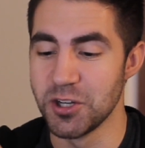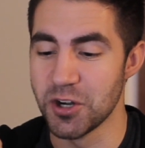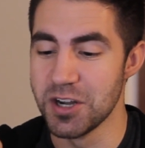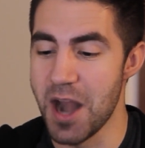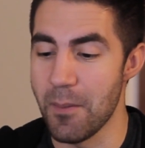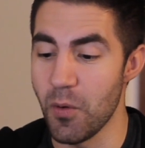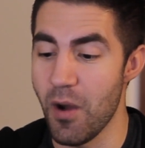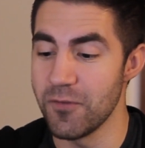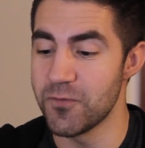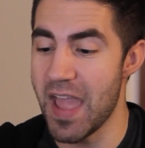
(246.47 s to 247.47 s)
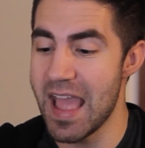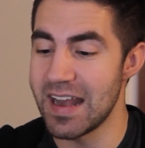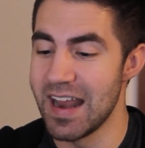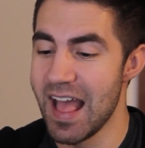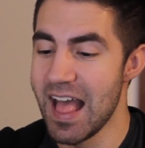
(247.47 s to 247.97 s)
Your number one
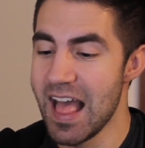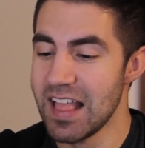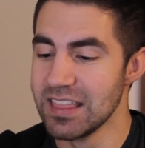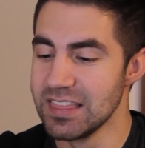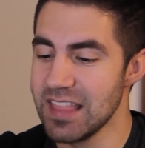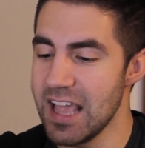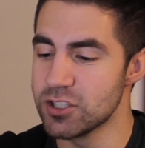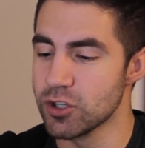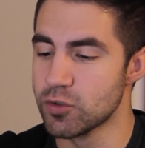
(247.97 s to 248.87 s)
fan, Laser